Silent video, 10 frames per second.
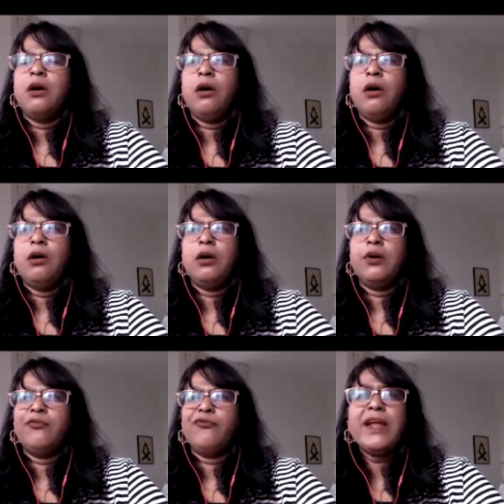uh,
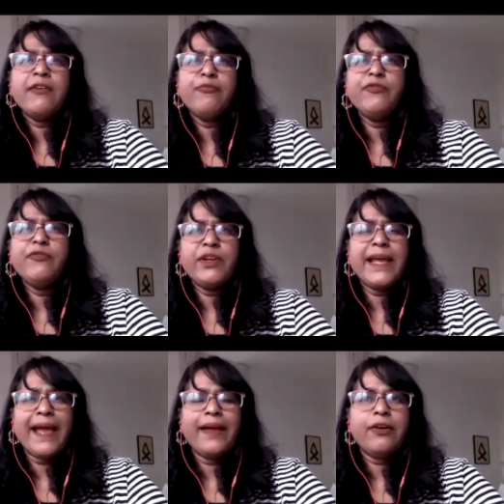when I have been very
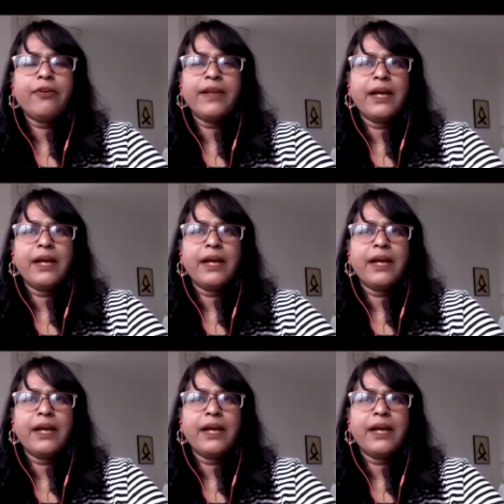angry,